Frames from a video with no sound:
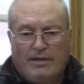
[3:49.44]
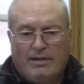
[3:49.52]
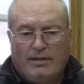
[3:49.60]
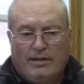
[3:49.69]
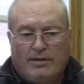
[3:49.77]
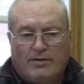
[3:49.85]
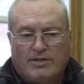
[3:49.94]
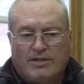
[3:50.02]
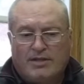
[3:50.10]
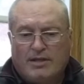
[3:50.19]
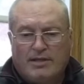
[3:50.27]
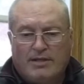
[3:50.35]

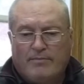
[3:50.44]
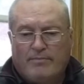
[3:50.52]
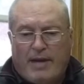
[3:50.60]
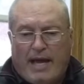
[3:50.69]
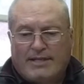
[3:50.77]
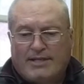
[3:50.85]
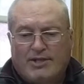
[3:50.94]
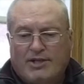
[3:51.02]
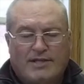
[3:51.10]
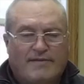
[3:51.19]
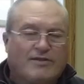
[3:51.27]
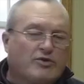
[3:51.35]
there's passages of